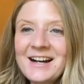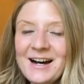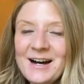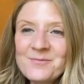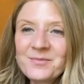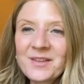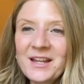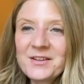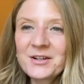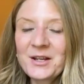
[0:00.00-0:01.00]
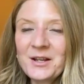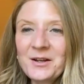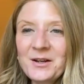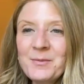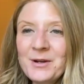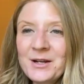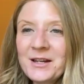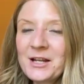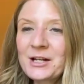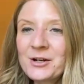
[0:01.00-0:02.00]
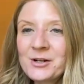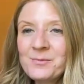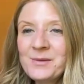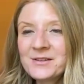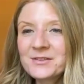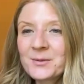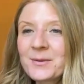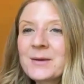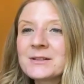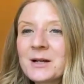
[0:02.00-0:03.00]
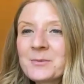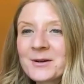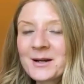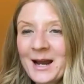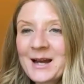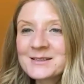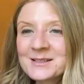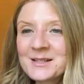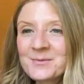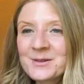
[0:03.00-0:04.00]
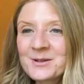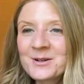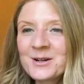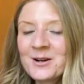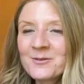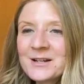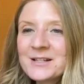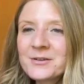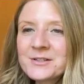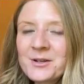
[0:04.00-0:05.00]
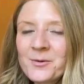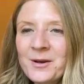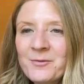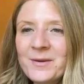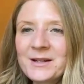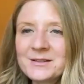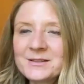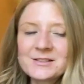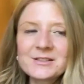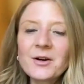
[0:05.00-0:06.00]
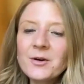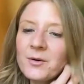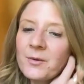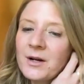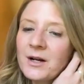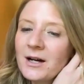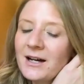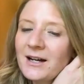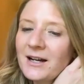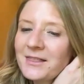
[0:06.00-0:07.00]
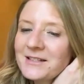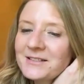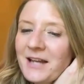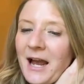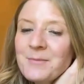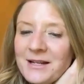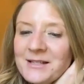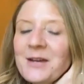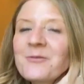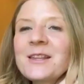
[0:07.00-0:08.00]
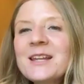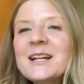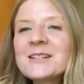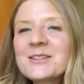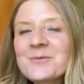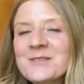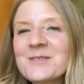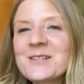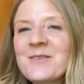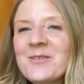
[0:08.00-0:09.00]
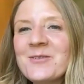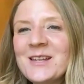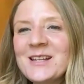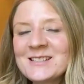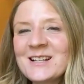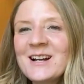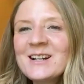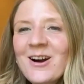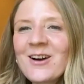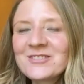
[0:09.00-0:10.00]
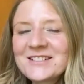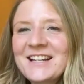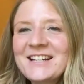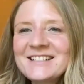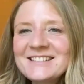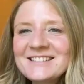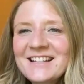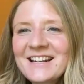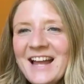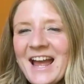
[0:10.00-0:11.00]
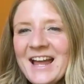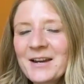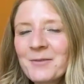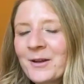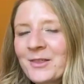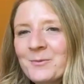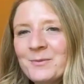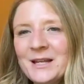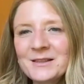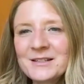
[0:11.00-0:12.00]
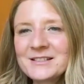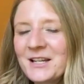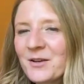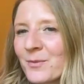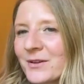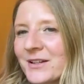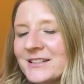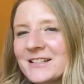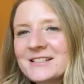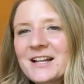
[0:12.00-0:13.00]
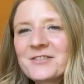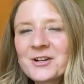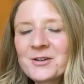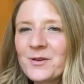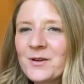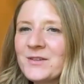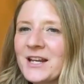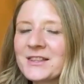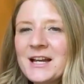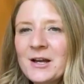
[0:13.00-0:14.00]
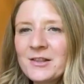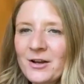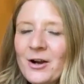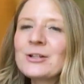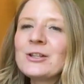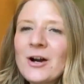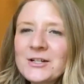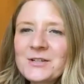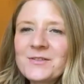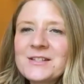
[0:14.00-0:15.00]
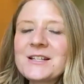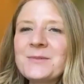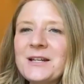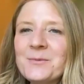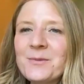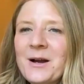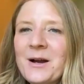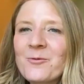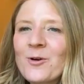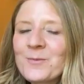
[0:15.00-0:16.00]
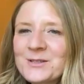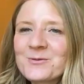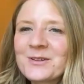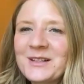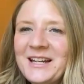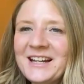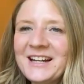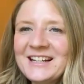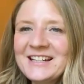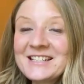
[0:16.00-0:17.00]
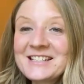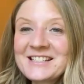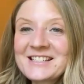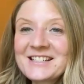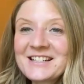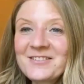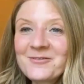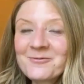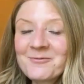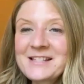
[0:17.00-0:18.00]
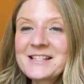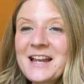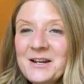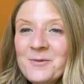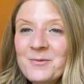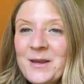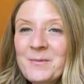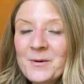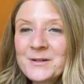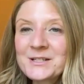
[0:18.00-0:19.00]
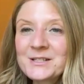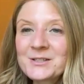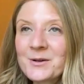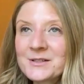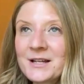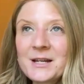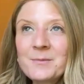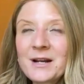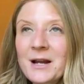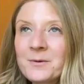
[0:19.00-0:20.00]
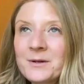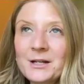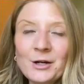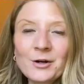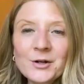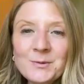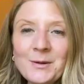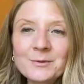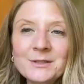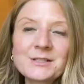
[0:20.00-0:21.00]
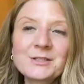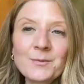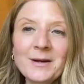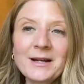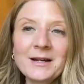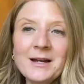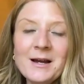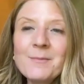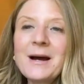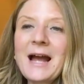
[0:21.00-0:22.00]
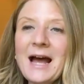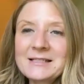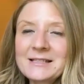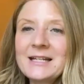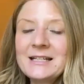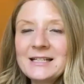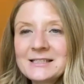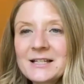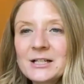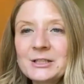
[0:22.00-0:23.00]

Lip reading: in their community. It could be that their public library has a similar resource. We've been so I think timing is everything in terms of some of these conversations, and with it being the city of Burlington's 150th, our launch of this updated platform is really just resonated with people, which is so exciting. But I would encourage people to start by asking, because